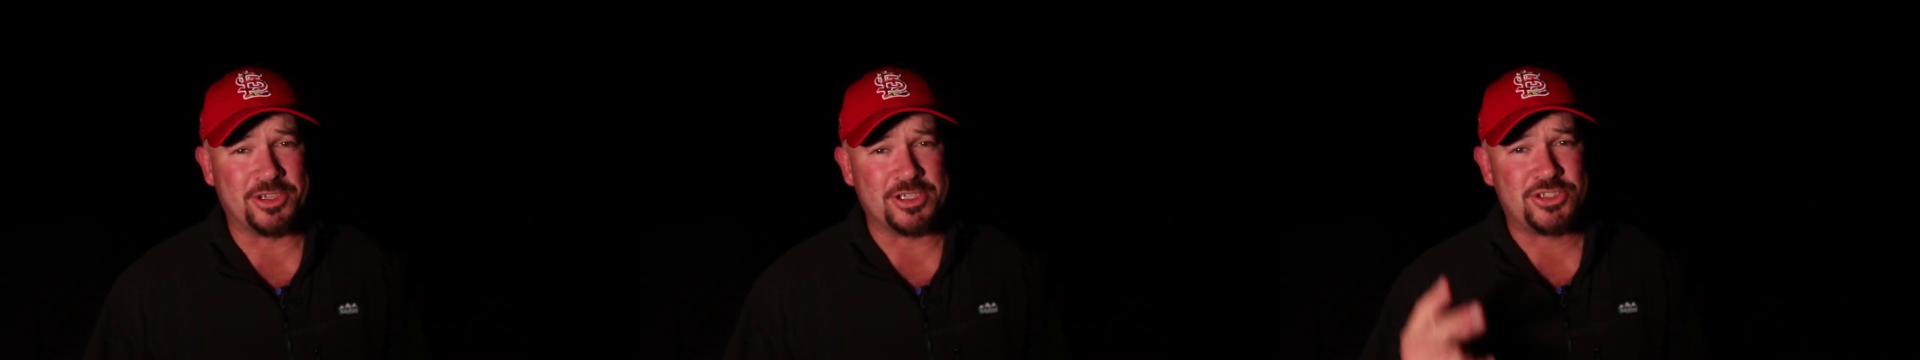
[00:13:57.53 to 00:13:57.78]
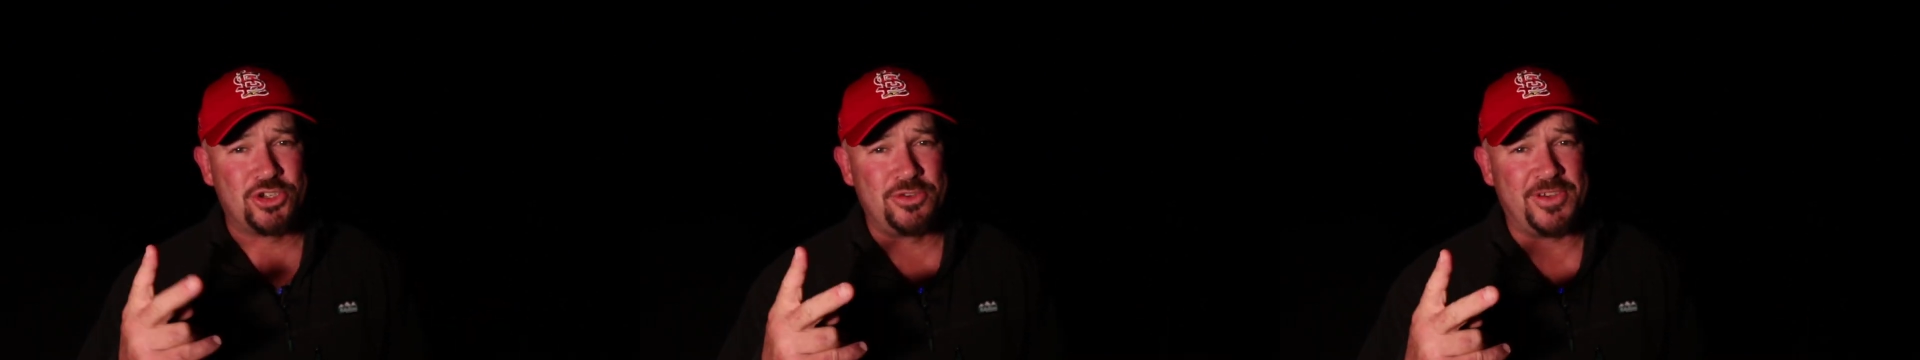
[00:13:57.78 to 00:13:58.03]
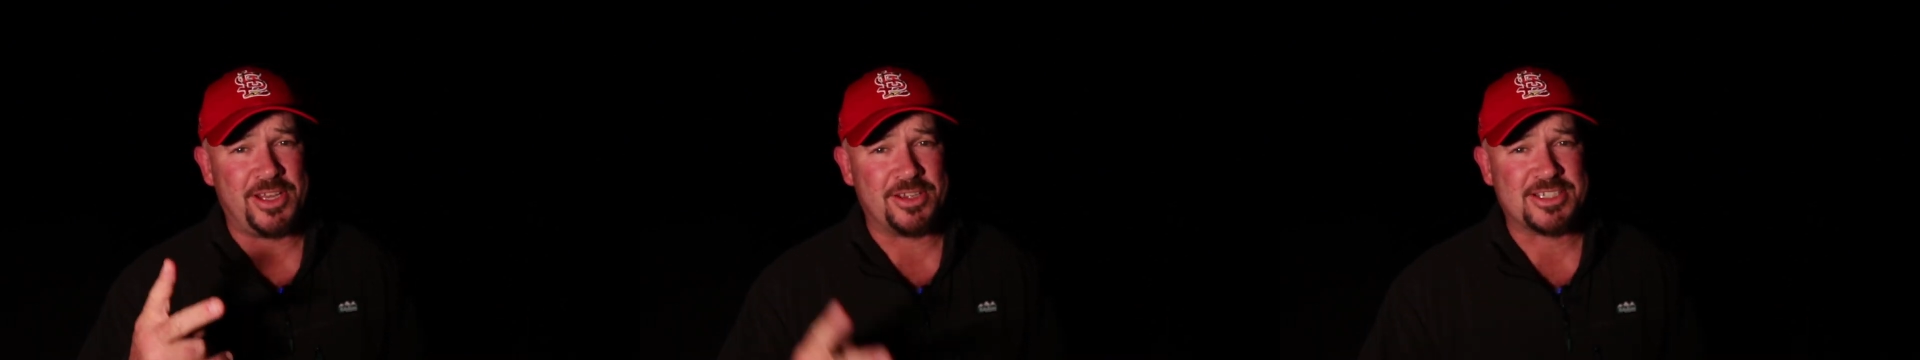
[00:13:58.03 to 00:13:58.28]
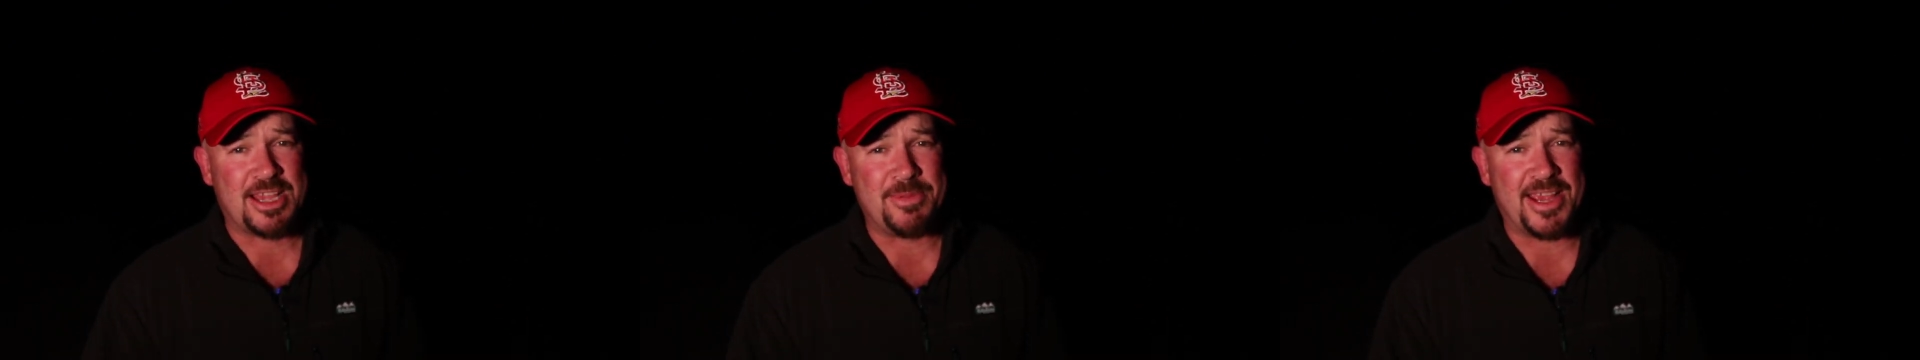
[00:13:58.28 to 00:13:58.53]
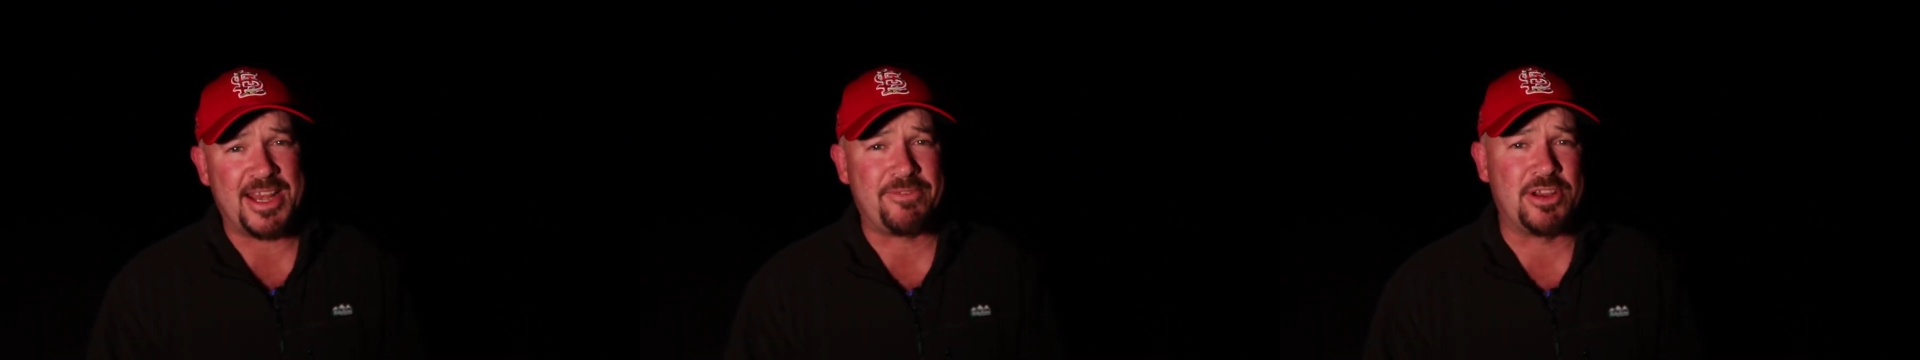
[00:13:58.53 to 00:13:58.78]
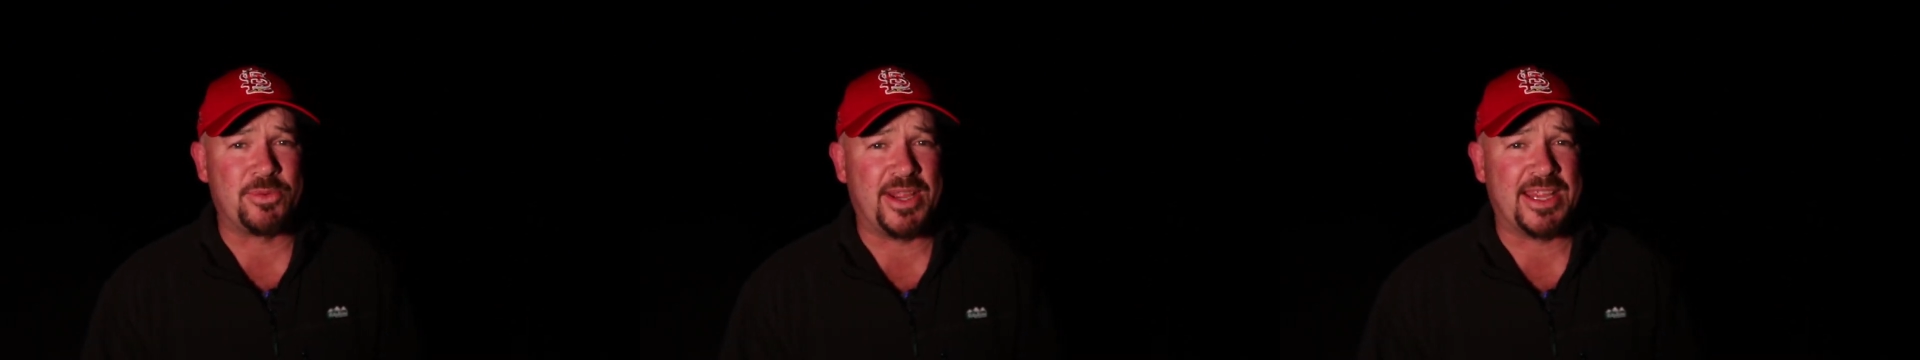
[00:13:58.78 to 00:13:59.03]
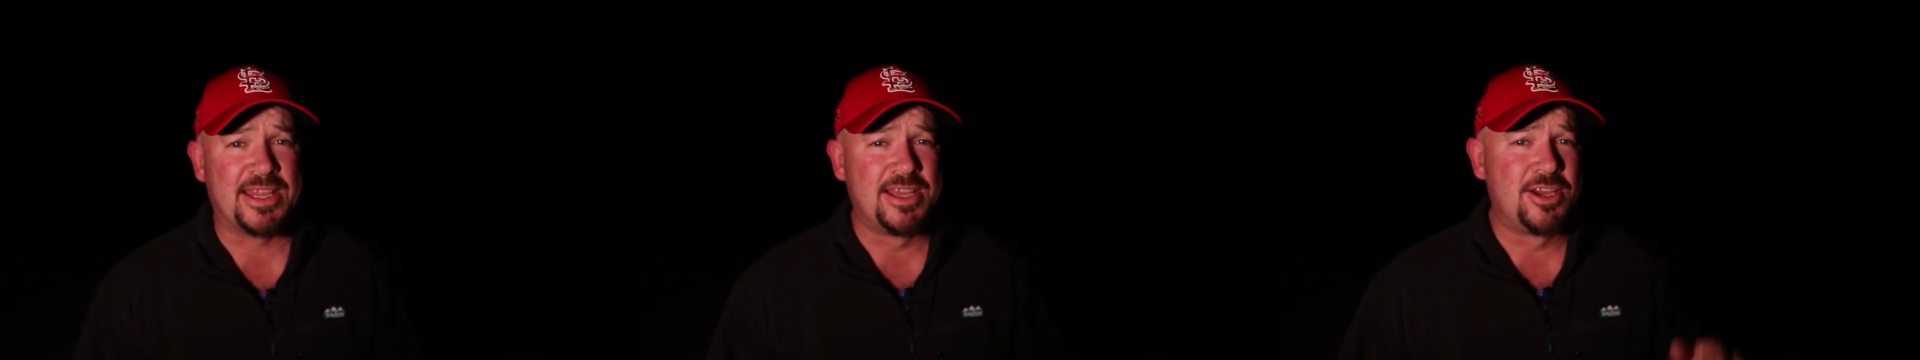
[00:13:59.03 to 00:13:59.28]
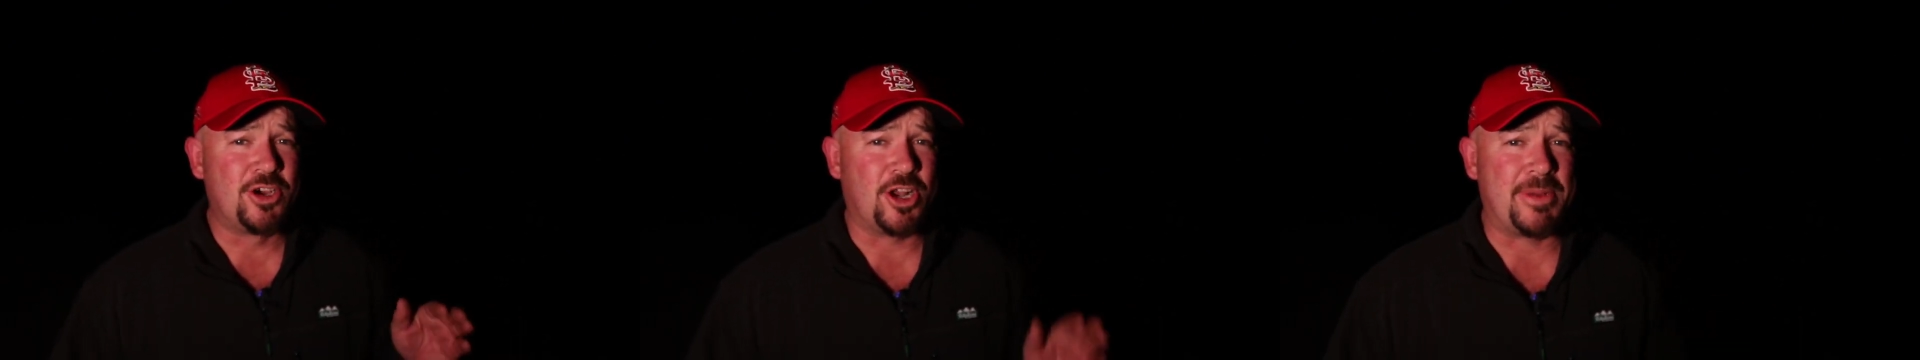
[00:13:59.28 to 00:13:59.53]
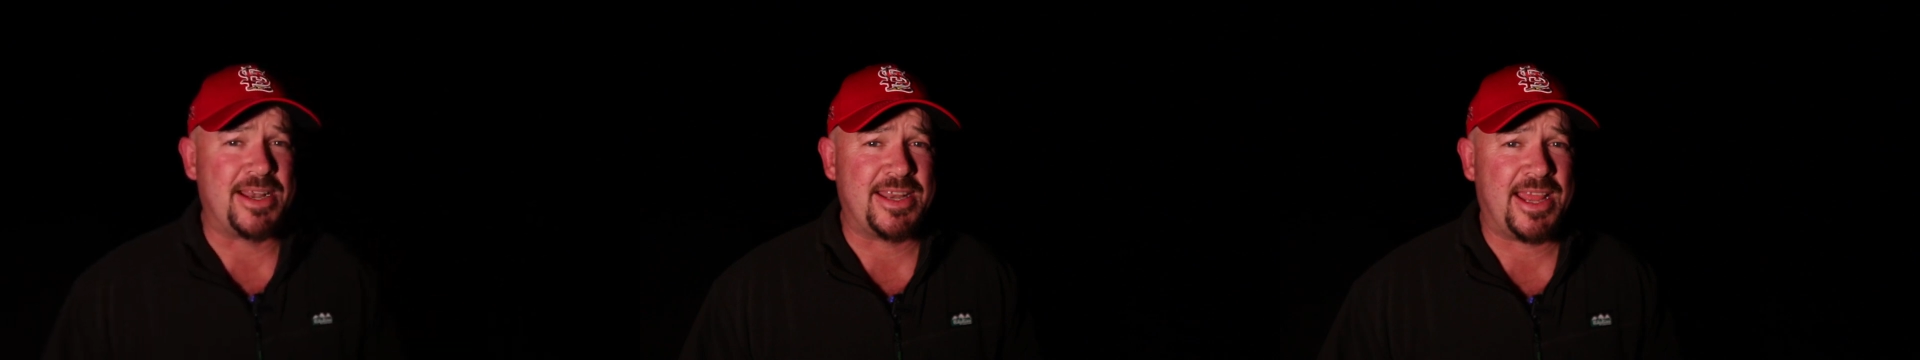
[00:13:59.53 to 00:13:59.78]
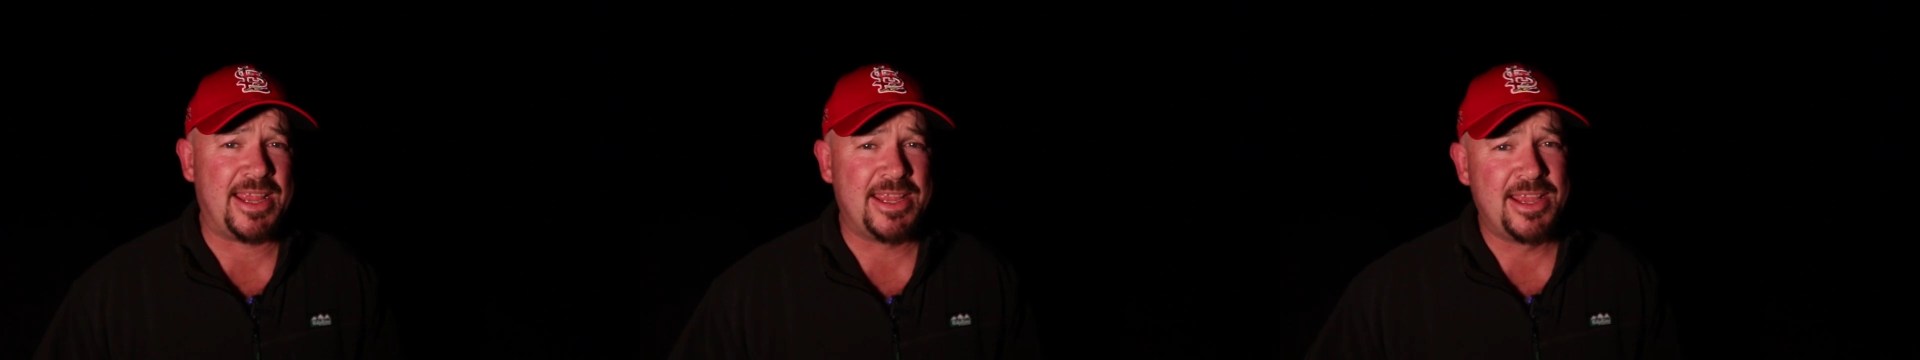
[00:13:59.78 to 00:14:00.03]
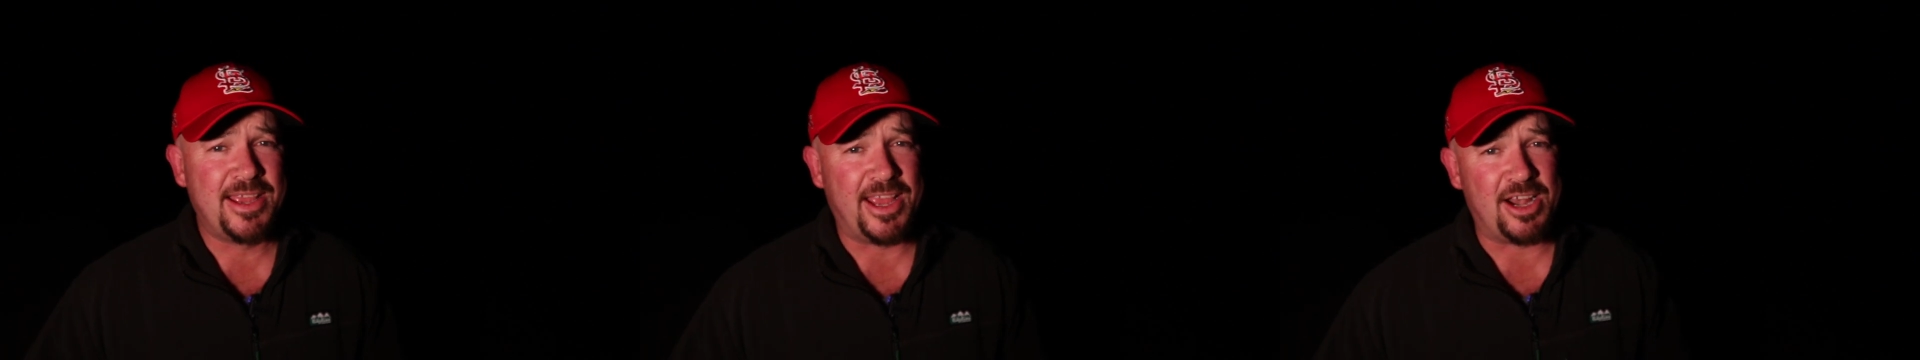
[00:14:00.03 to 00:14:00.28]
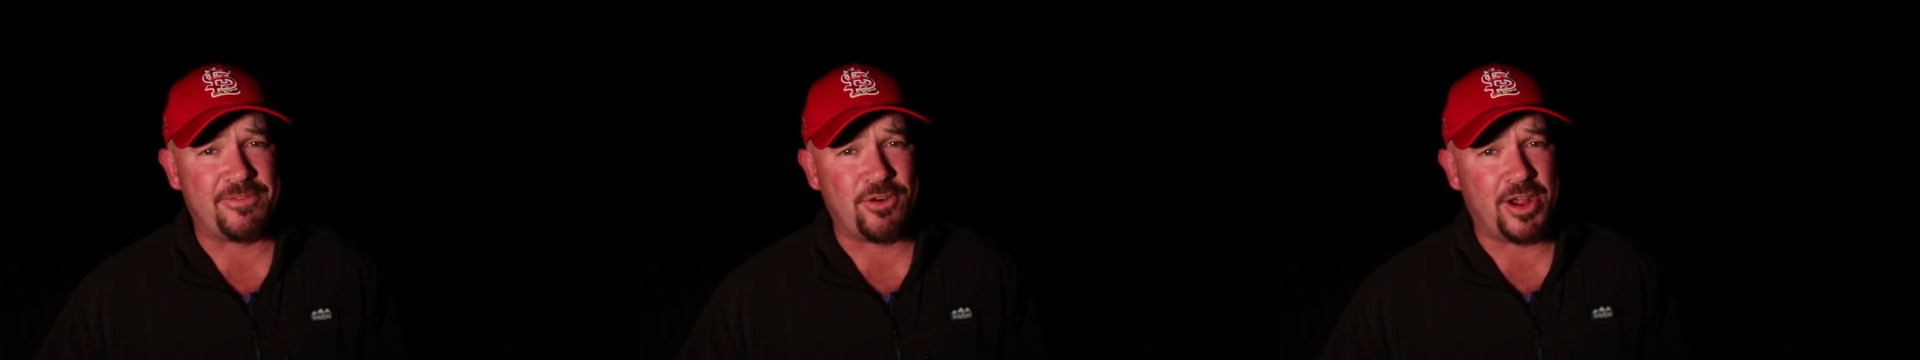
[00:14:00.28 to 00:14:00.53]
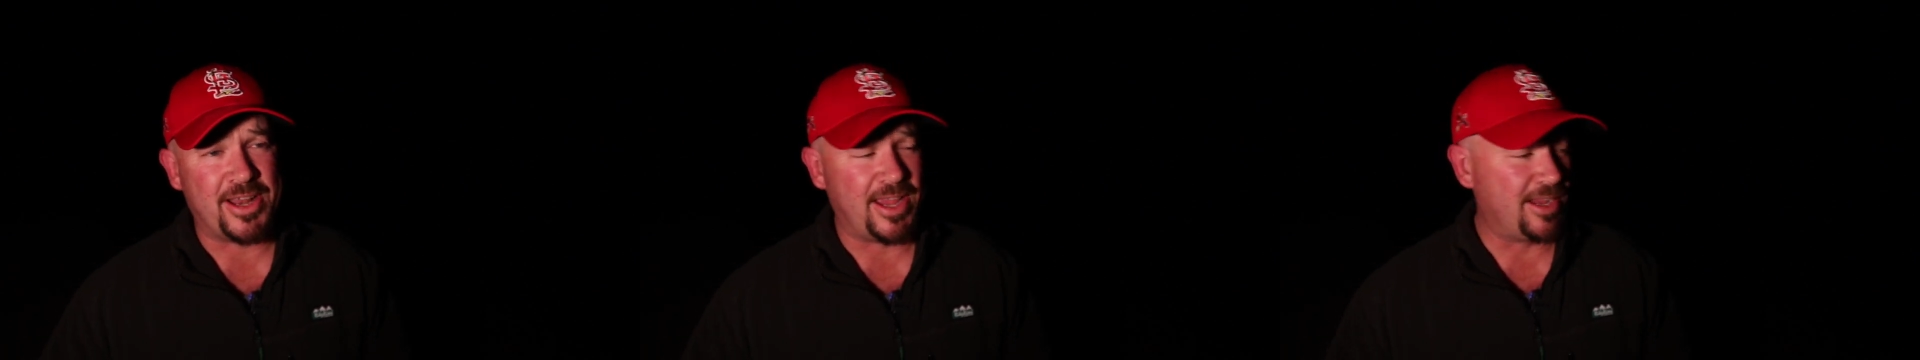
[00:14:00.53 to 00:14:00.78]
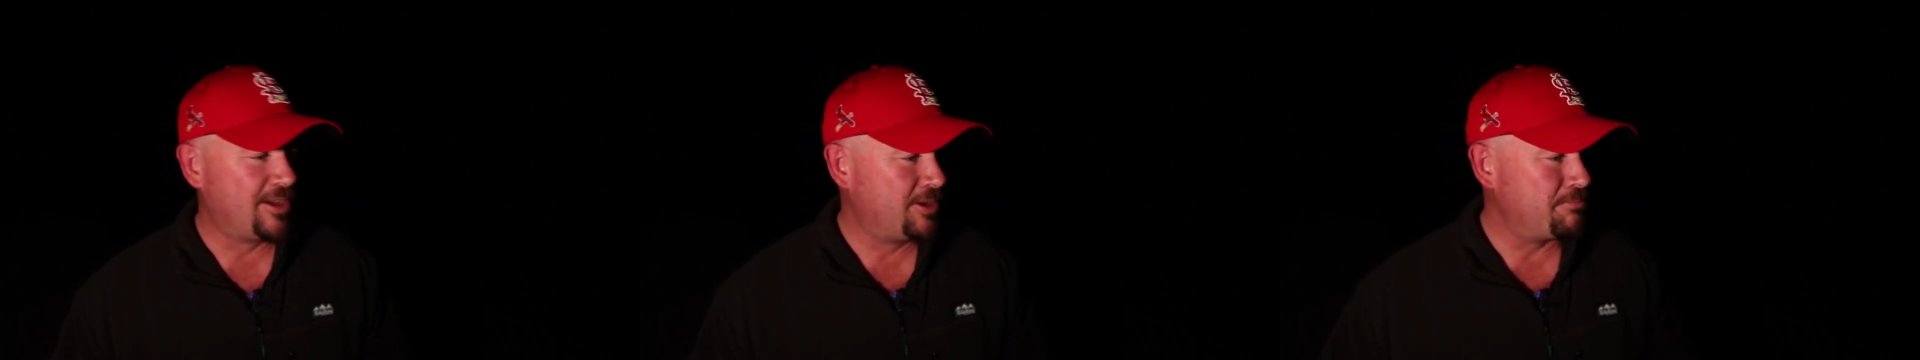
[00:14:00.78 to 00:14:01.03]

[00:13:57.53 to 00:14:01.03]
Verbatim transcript: You've got two videos coming out every week on a Monday and a Friday.